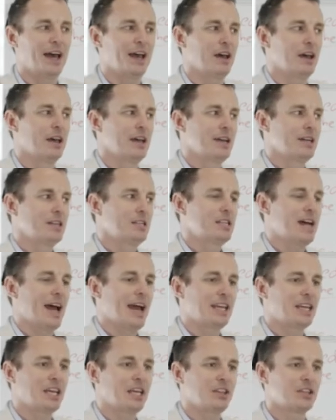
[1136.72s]
are
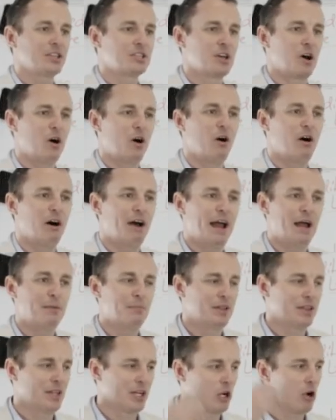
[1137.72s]
taking the
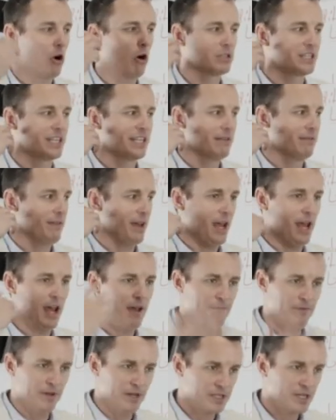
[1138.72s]
time and the cognitive
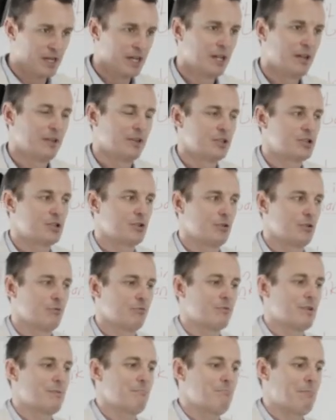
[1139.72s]
effort to
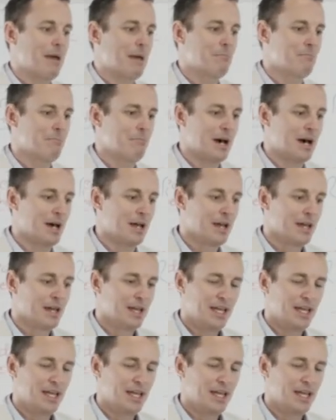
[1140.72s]
remember